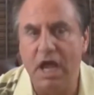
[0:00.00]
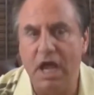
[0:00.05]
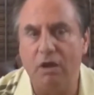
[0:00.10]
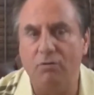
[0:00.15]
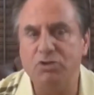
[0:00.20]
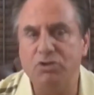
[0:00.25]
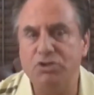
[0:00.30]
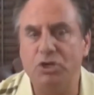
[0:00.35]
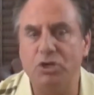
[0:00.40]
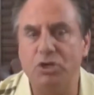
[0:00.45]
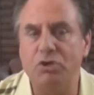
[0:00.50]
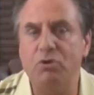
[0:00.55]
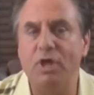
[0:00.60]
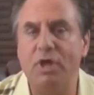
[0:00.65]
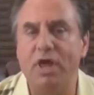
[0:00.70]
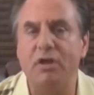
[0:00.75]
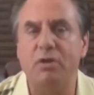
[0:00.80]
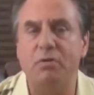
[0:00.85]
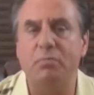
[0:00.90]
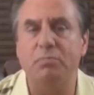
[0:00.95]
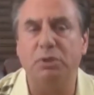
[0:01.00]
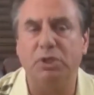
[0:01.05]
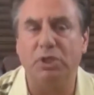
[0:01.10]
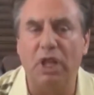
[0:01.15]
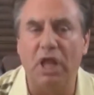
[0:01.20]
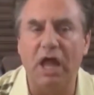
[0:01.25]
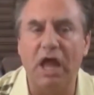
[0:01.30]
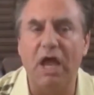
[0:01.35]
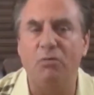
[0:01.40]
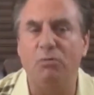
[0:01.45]
I will show you how to
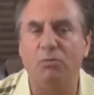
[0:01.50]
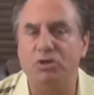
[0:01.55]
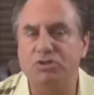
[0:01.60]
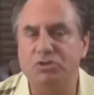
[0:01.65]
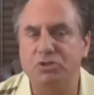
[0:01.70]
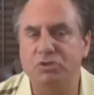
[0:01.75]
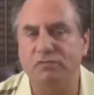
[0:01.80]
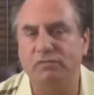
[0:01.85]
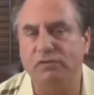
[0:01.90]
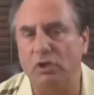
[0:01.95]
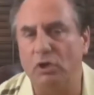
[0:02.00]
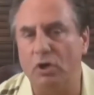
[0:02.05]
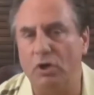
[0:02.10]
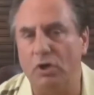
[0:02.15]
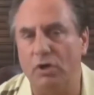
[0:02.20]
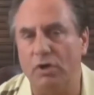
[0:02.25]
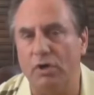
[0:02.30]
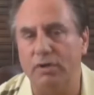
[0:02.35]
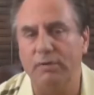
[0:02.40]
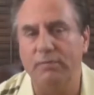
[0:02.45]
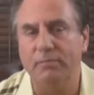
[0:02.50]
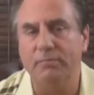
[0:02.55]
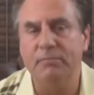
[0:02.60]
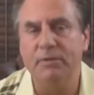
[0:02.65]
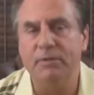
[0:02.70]
apply what you've learned.